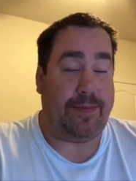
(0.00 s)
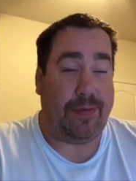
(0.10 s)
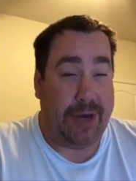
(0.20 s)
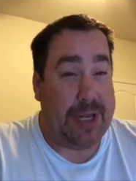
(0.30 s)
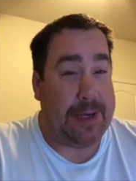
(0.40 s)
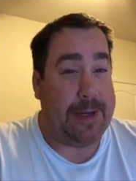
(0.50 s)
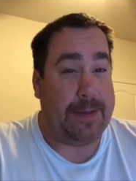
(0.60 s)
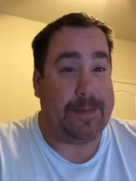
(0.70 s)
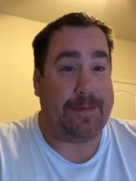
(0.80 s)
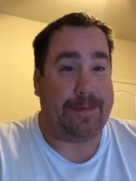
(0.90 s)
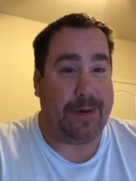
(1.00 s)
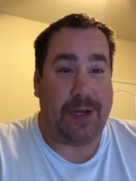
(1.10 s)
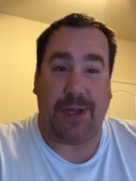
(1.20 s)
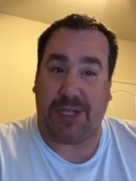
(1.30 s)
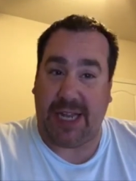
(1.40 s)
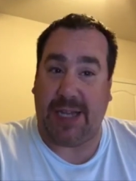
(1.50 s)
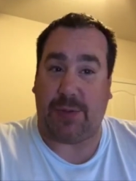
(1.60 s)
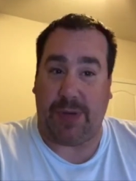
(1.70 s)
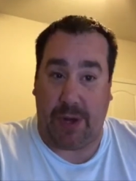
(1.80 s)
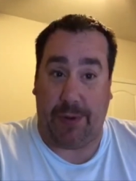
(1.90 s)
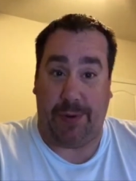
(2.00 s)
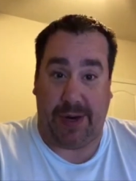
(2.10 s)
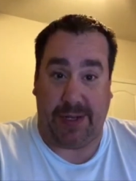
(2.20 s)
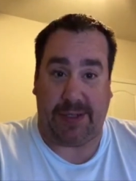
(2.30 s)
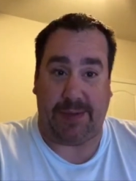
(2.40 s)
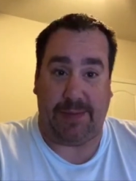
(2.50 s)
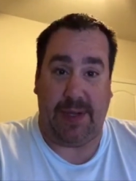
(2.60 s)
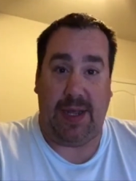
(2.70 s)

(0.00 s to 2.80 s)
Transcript: Pretty good chance we know who it is.